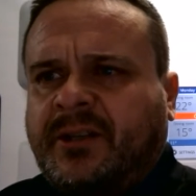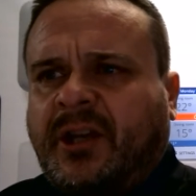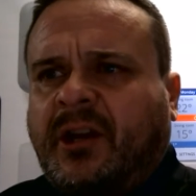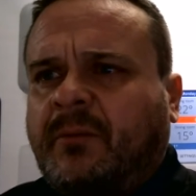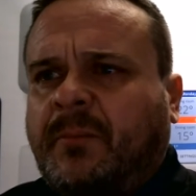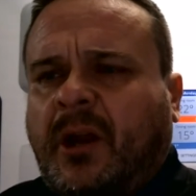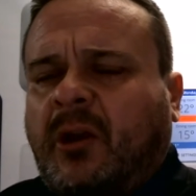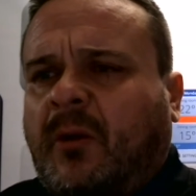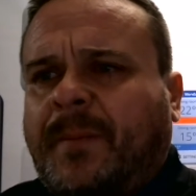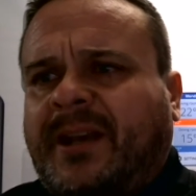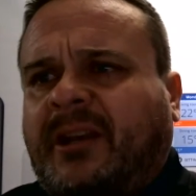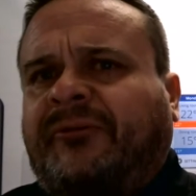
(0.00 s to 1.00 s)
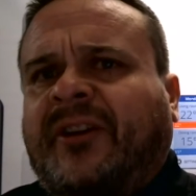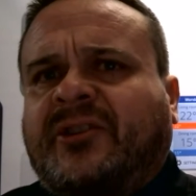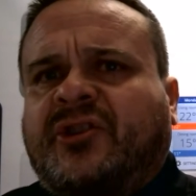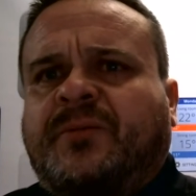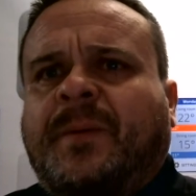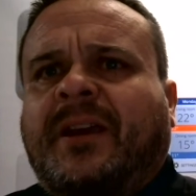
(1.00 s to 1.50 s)
you know, a lot of
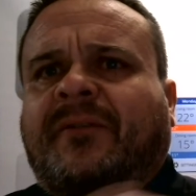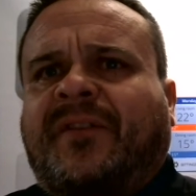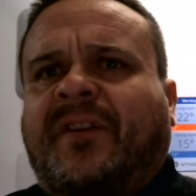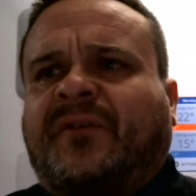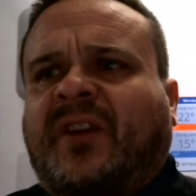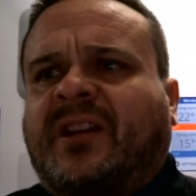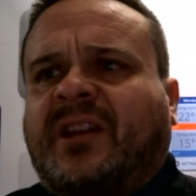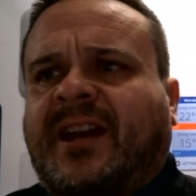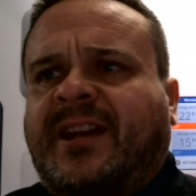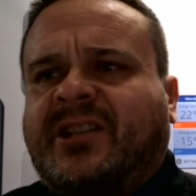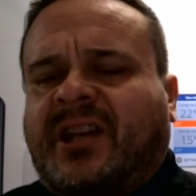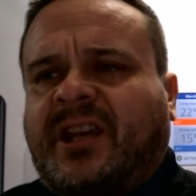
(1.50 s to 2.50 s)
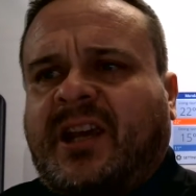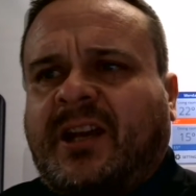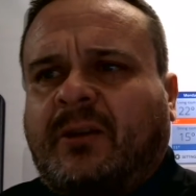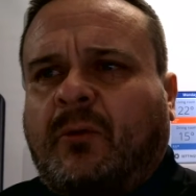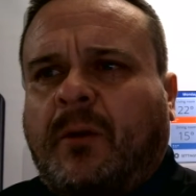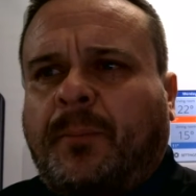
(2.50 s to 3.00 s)
manufacturers make 15 and 18
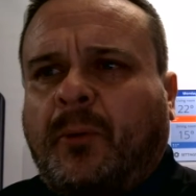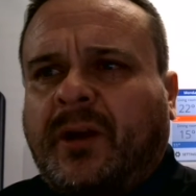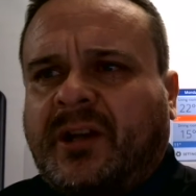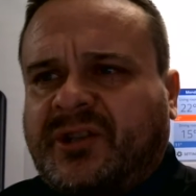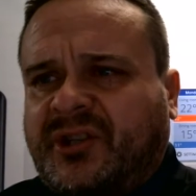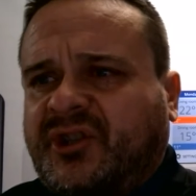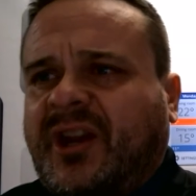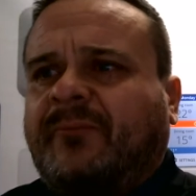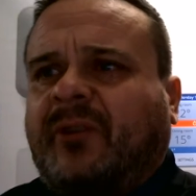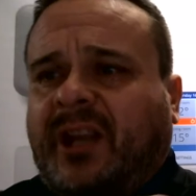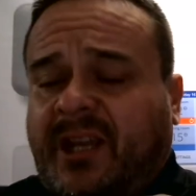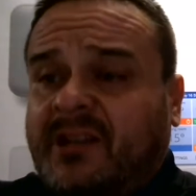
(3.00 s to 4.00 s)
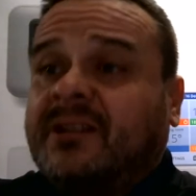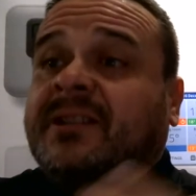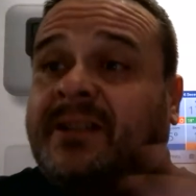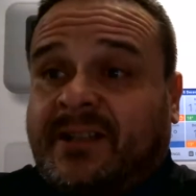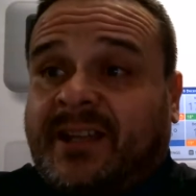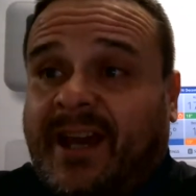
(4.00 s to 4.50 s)
kilowatt boilers, and generally,
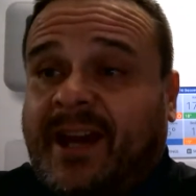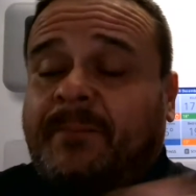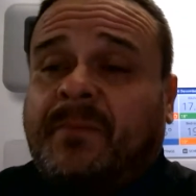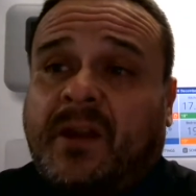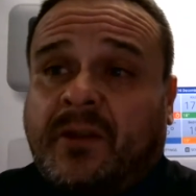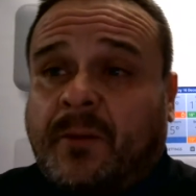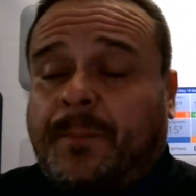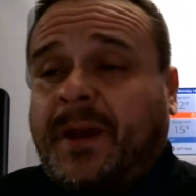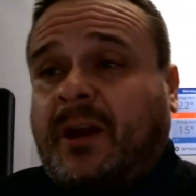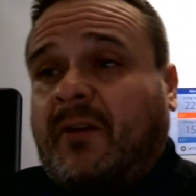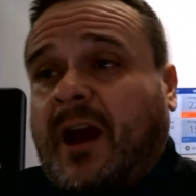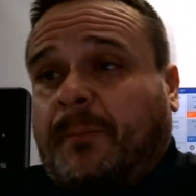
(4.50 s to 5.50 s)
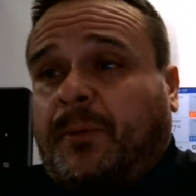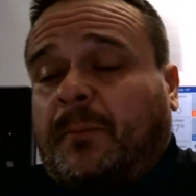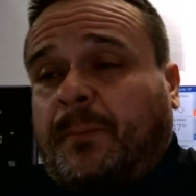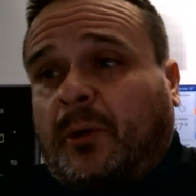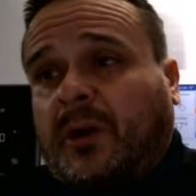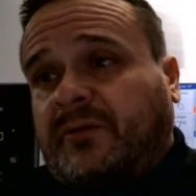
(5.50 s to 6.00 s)
yeah, the bigger
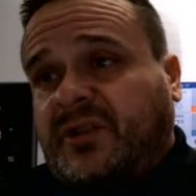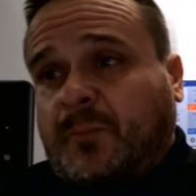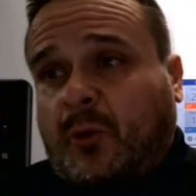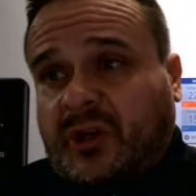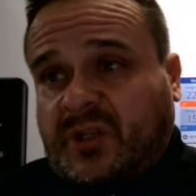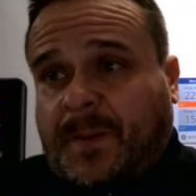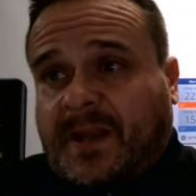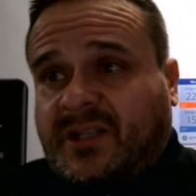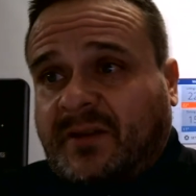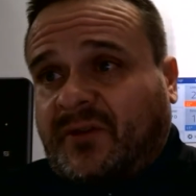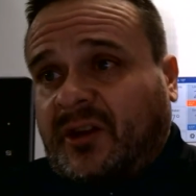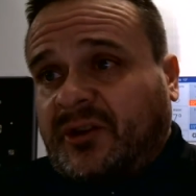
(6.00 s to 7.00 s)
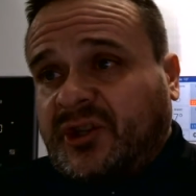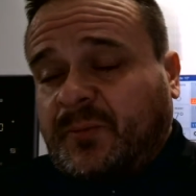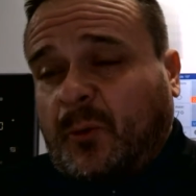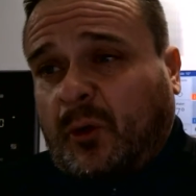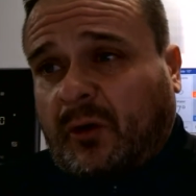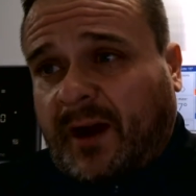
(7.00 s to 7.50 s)
output boiler is more expensive than the
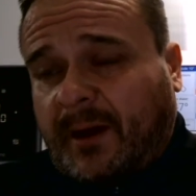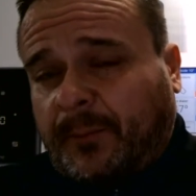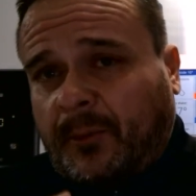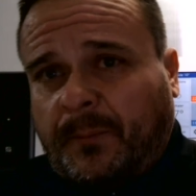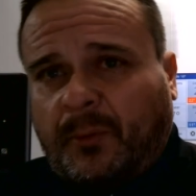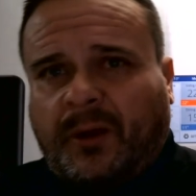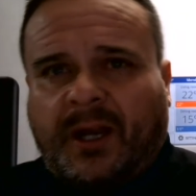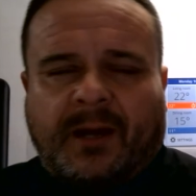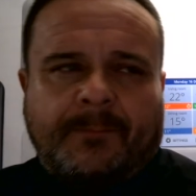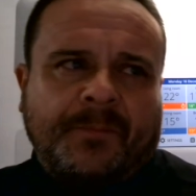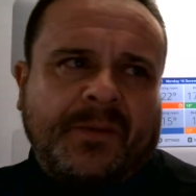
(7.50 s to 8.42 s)
smaller output boiler.